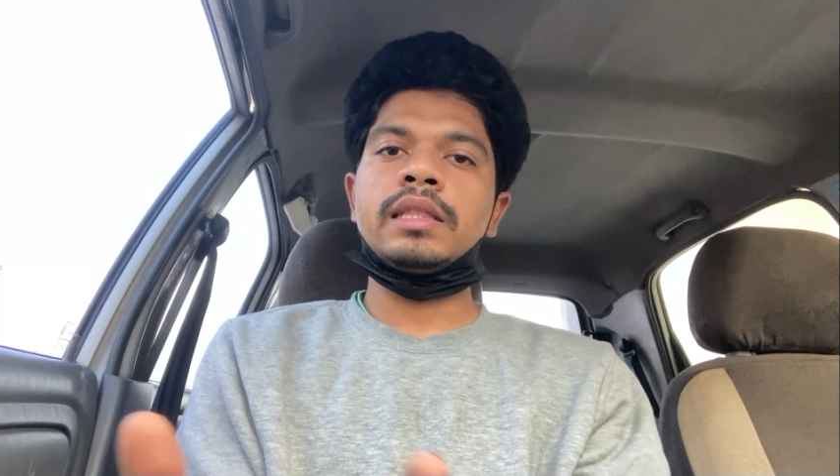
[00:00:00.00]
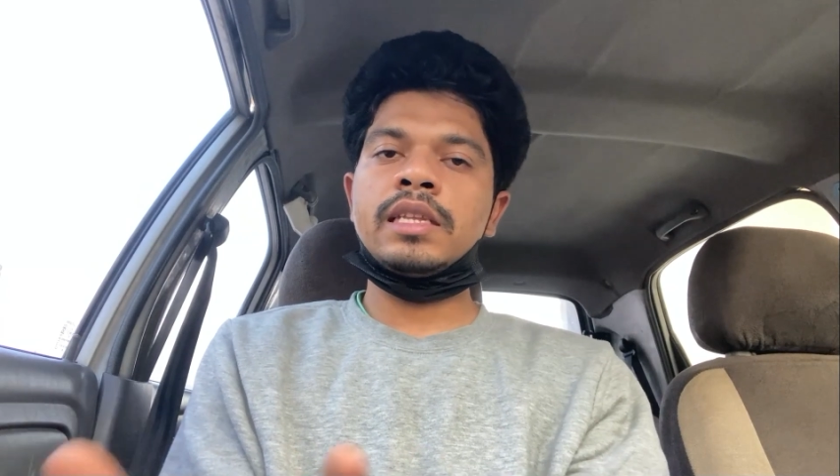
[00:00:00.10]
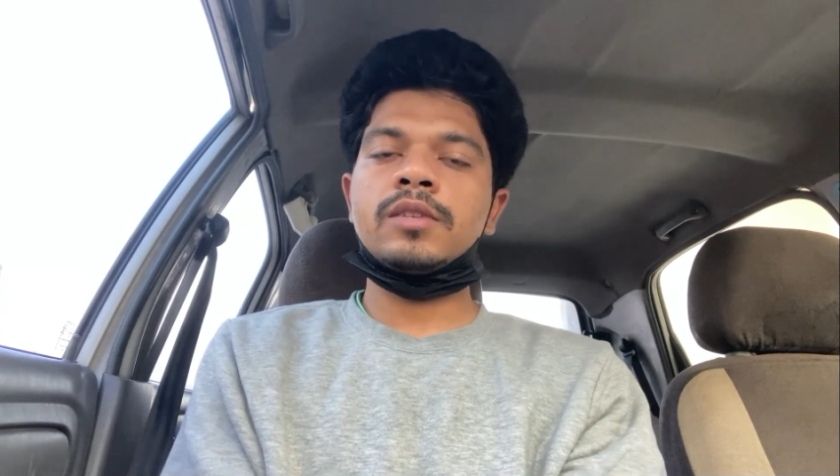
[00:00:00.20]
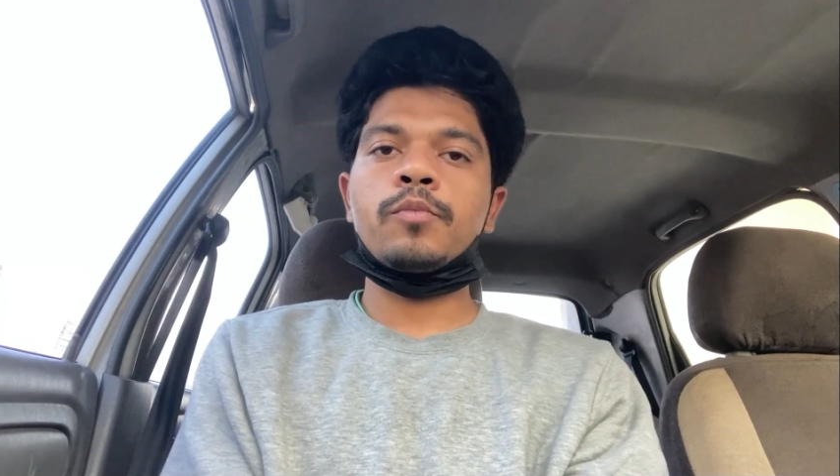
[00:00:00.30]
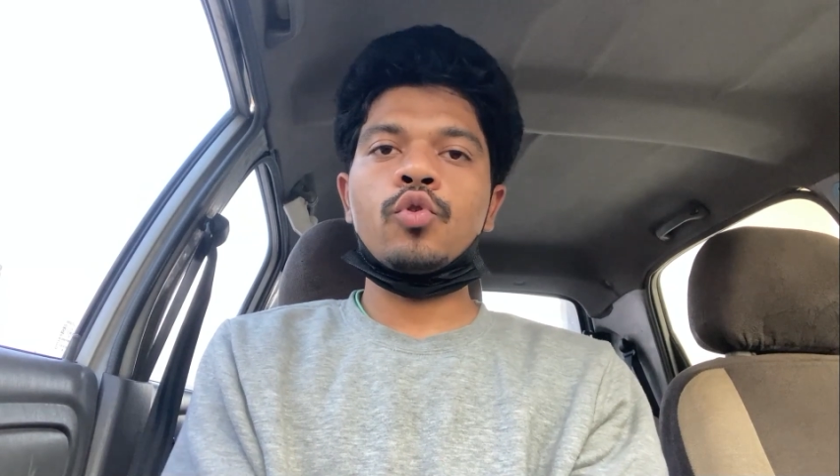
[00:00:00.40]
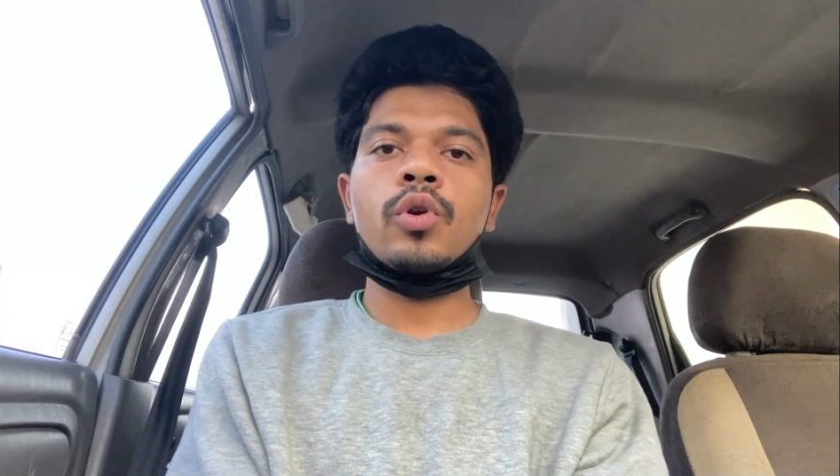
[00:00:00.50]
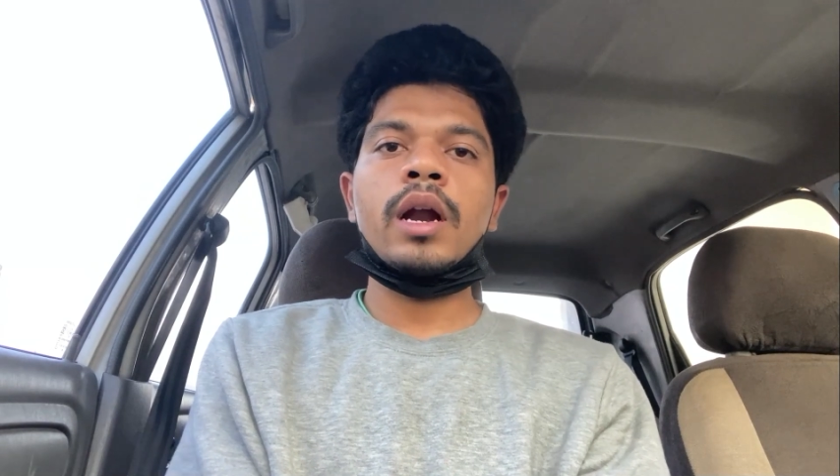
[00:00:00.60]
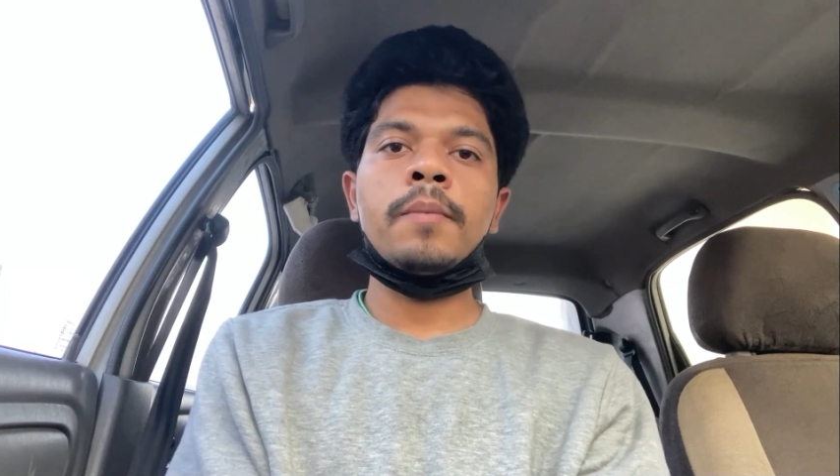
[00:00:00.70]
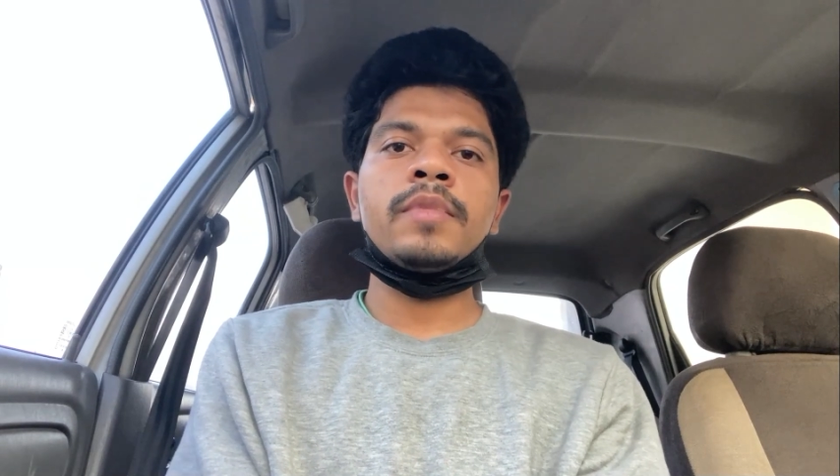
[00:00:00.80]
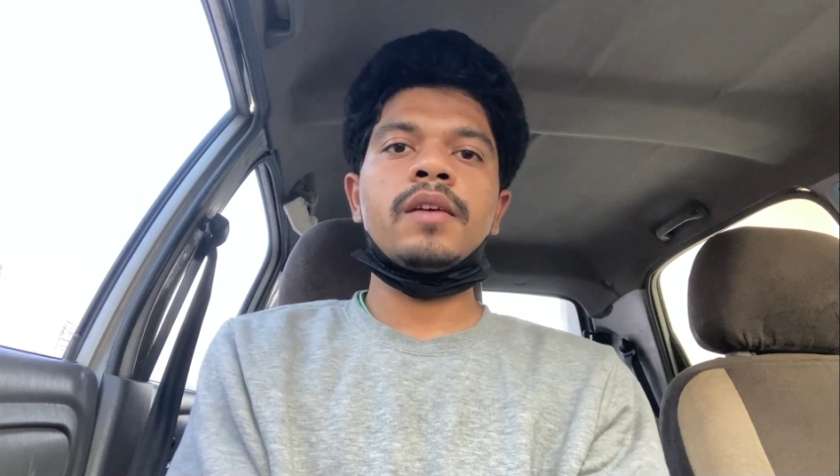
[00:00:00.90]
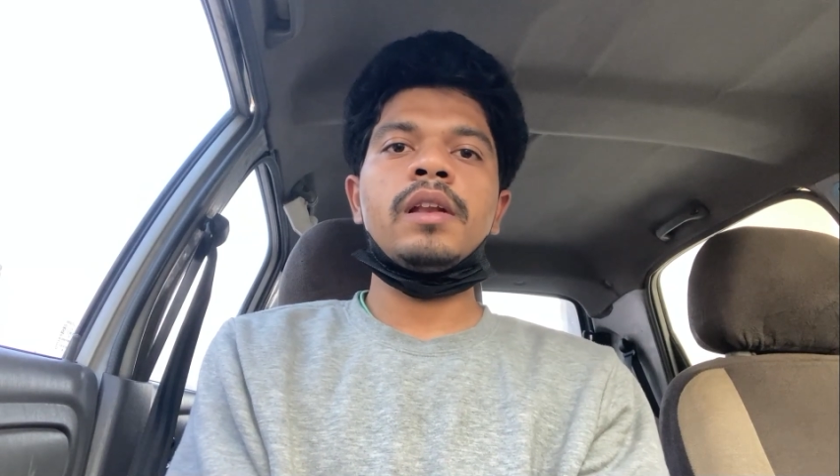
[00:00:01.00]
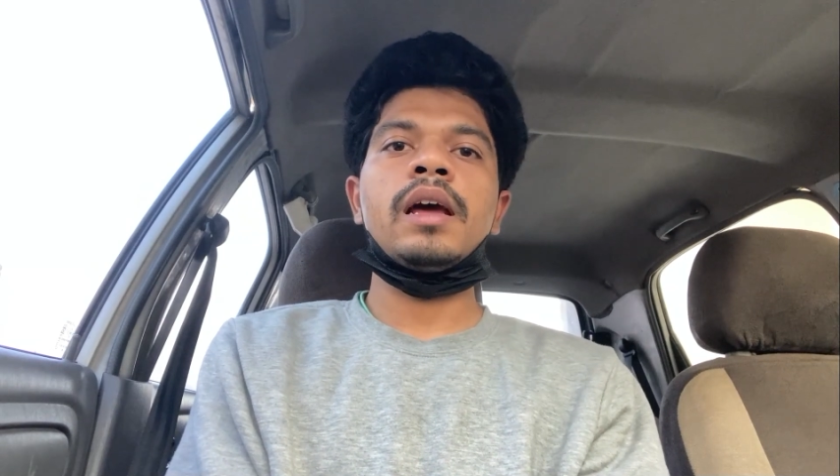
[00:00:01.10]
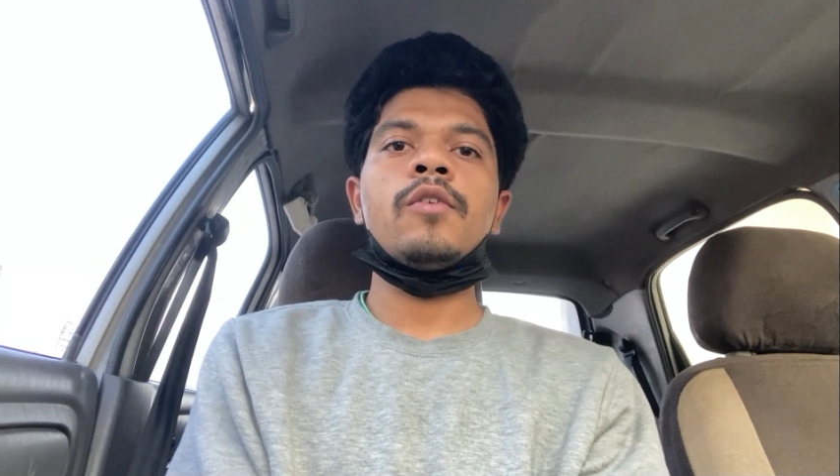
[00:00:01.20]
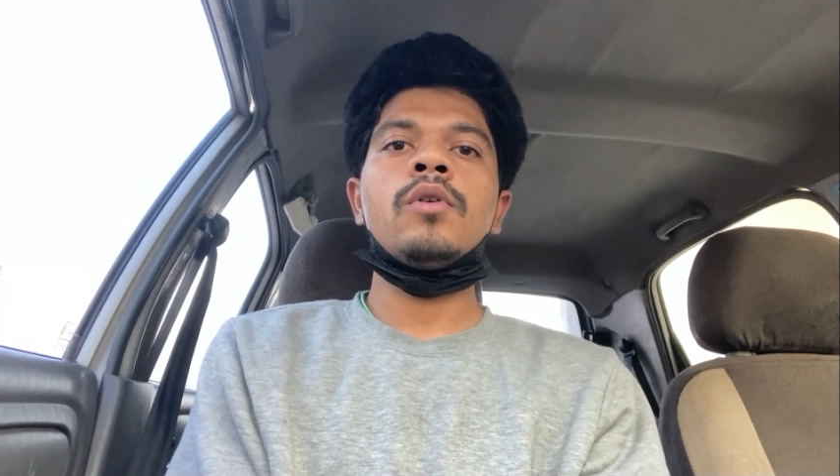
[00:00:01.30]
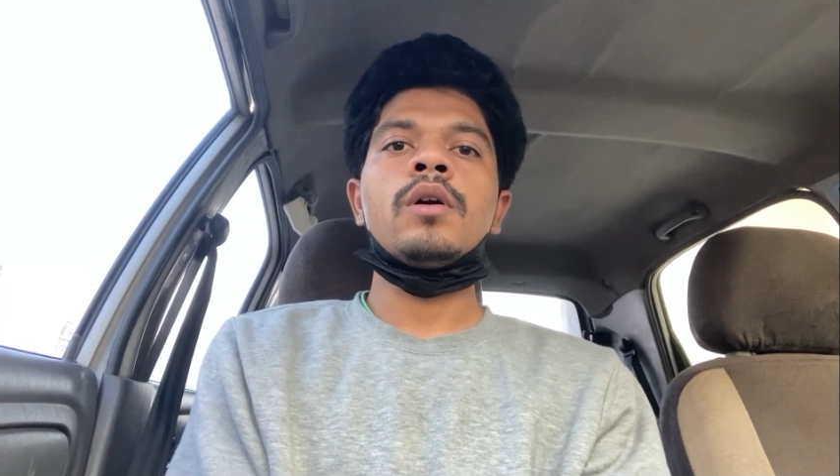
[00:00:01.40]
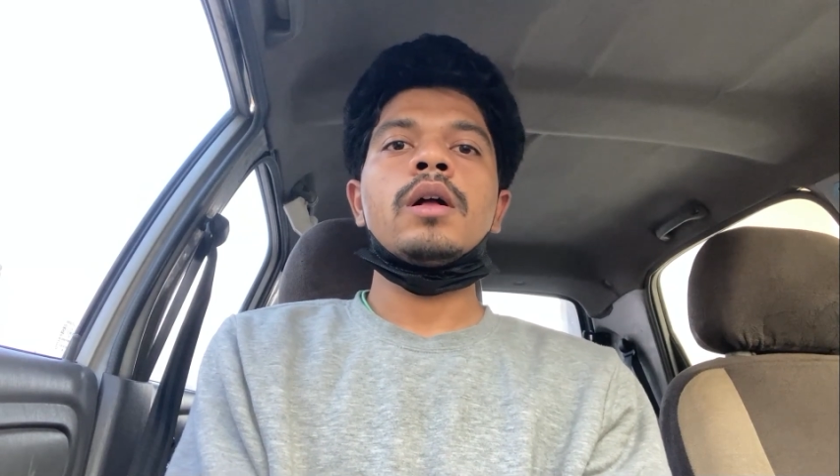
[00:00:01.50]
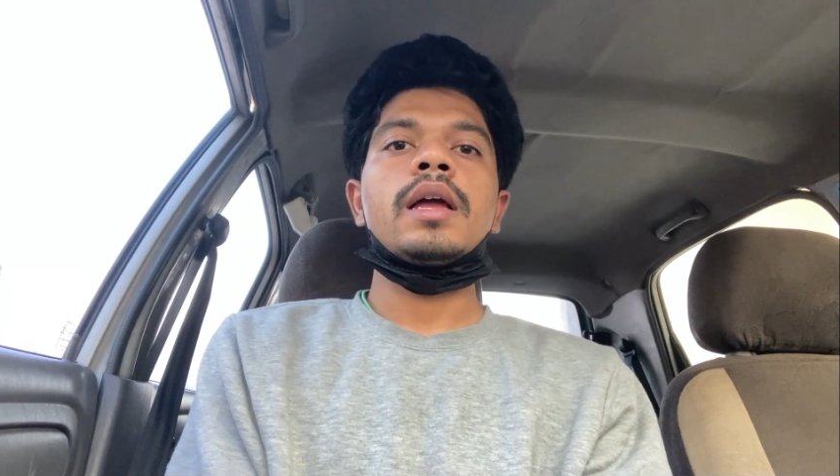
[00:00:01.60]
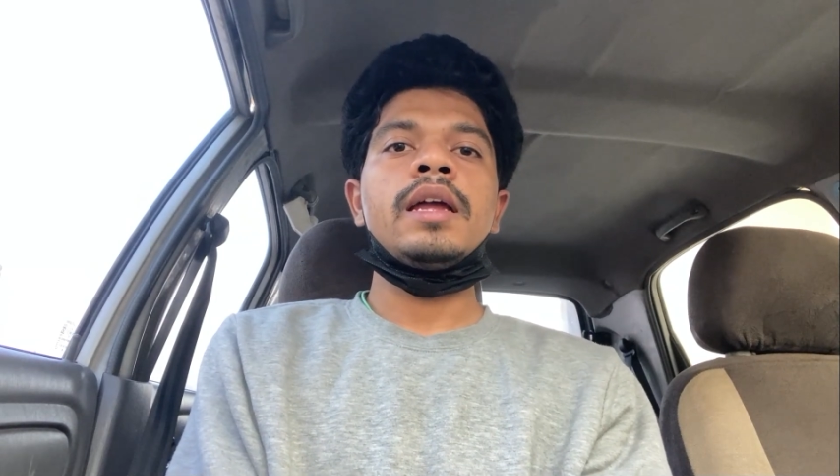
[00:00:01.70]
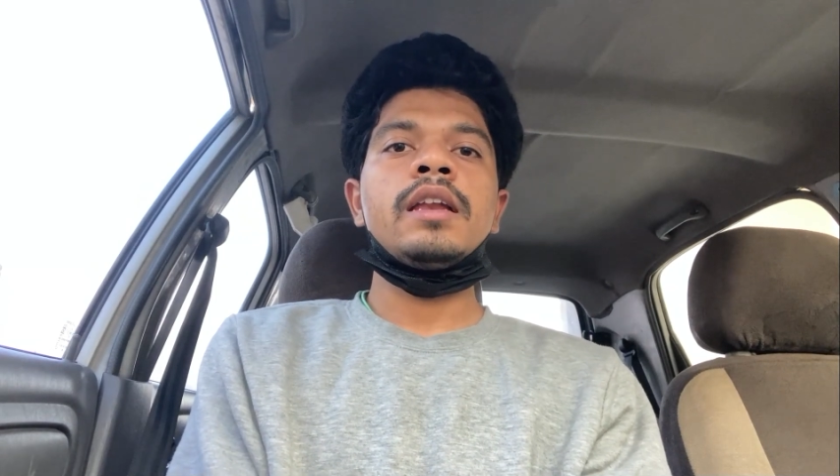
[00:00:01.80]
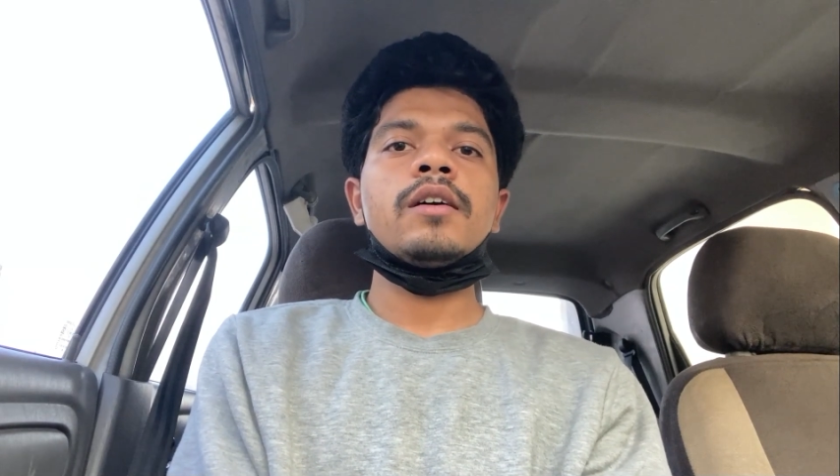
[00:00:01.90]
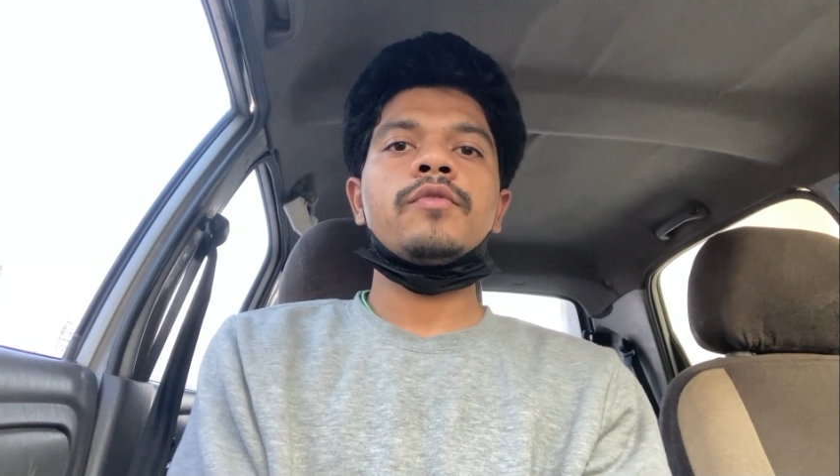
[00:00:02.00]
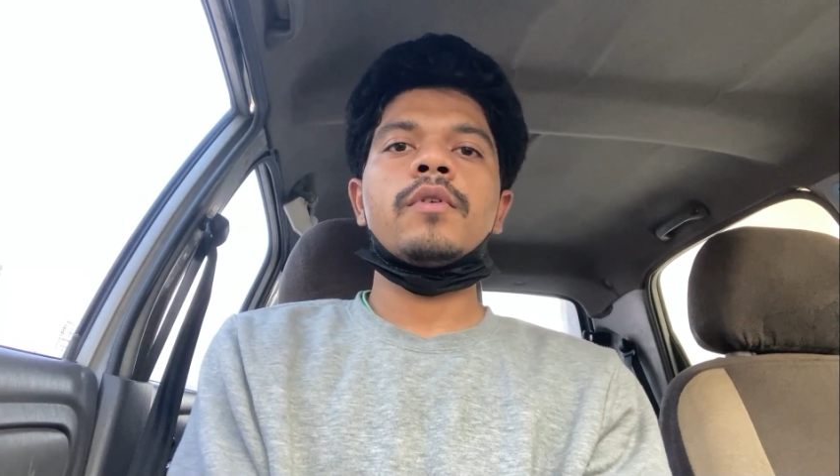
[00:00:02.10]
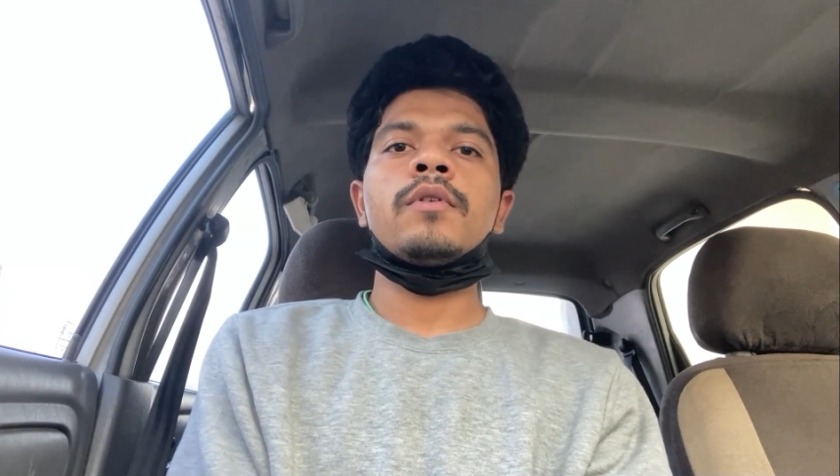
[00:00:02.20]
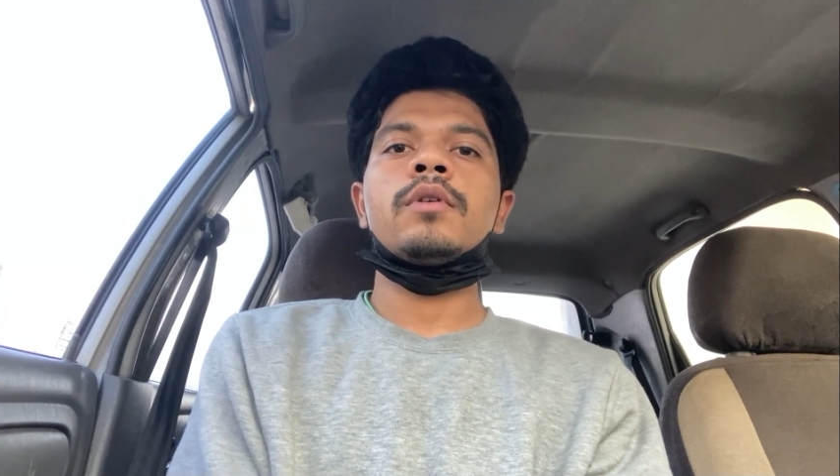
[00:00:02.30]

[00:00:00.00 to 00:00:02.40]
this program, they will have enough